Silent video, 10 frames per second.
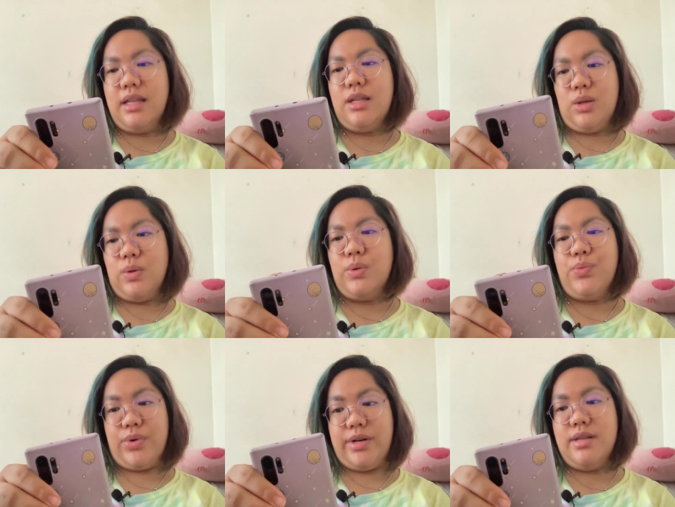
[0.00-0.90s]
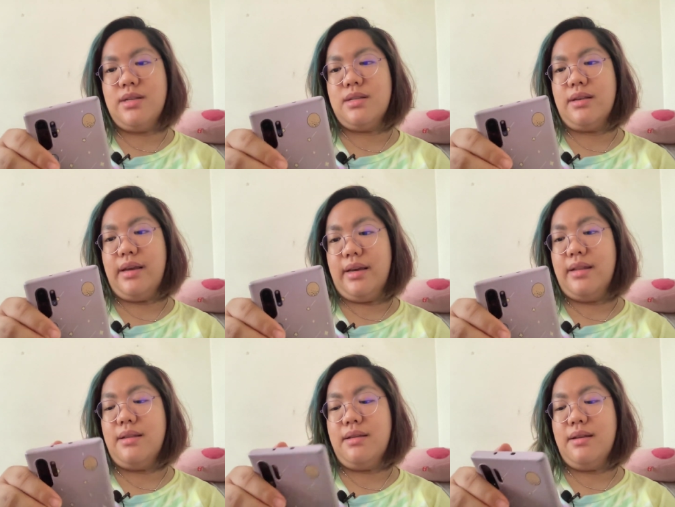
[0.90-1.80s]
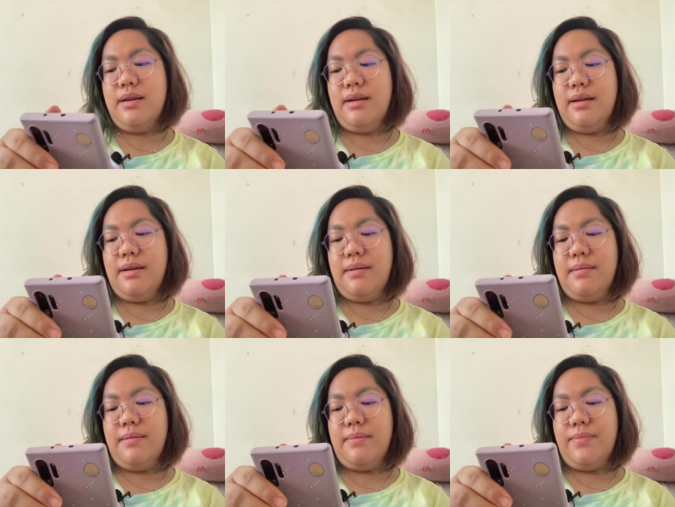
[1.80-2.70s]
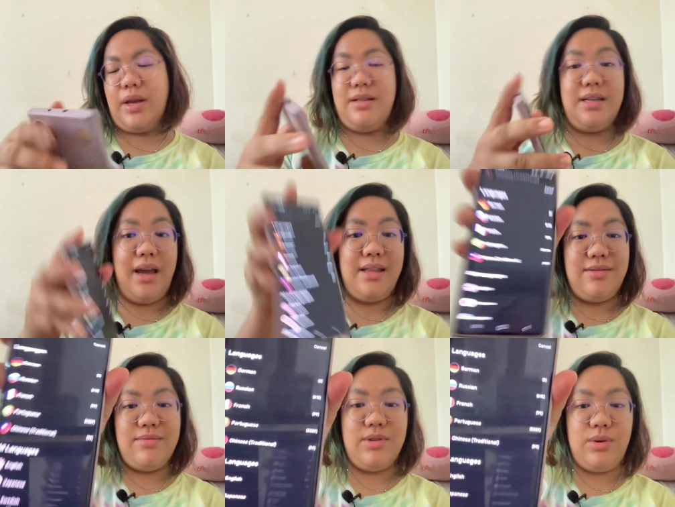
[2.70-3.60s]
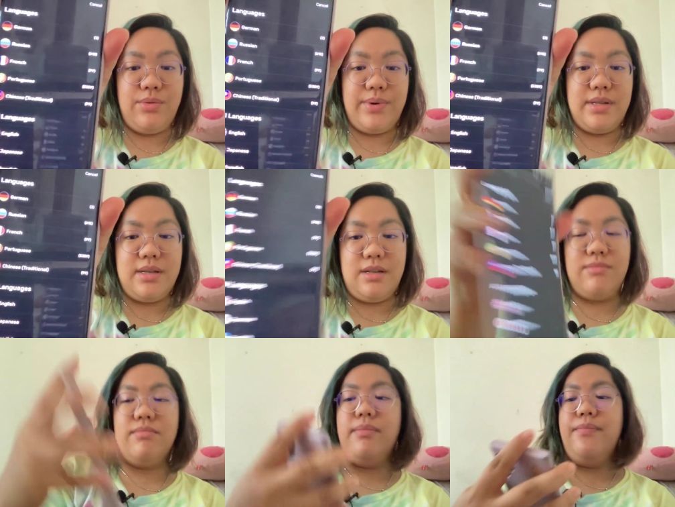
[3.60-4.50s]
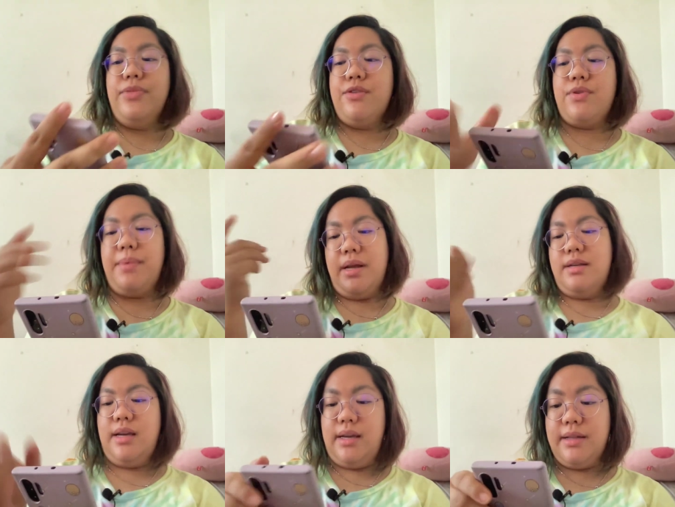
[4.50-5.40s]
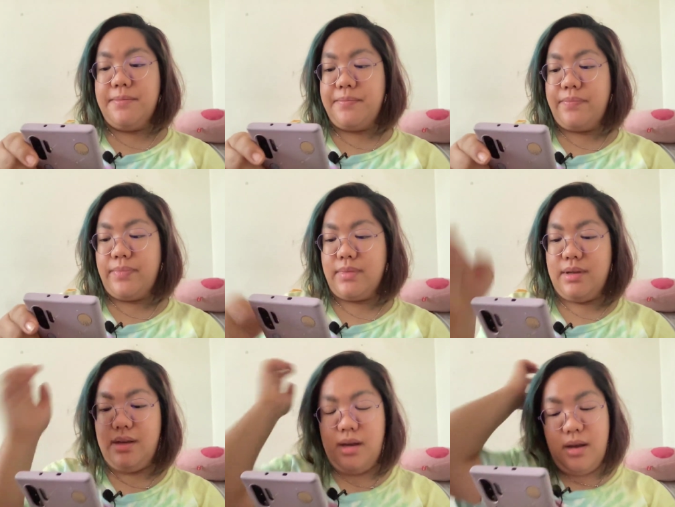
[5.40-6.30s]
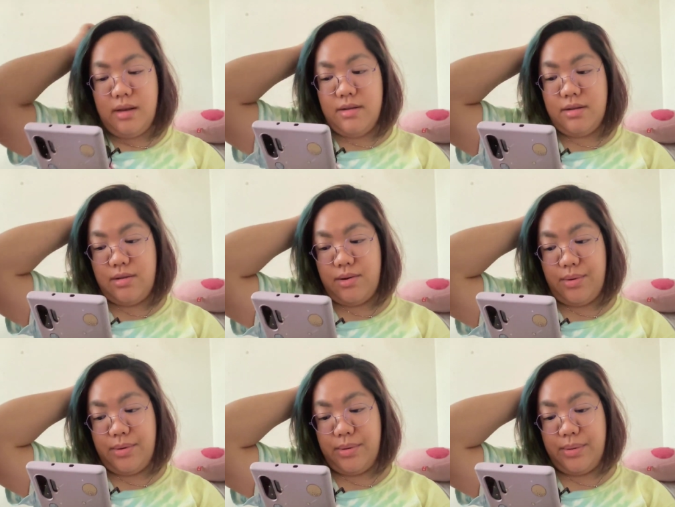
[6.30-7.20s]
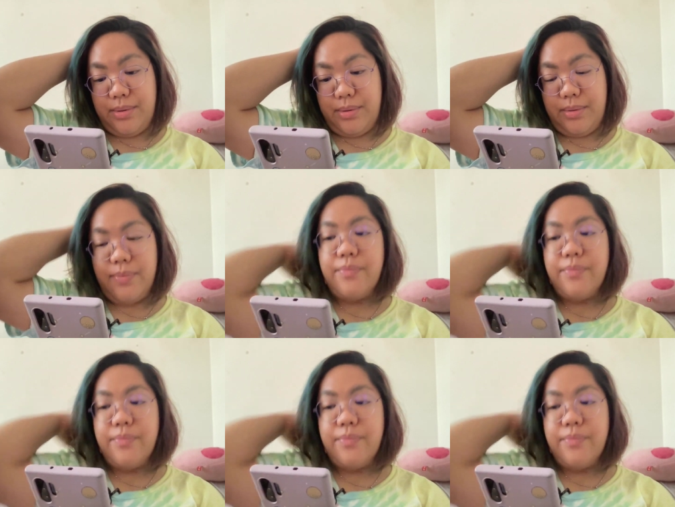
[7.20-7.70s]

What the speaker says: known words in 99 known words in from 98. So,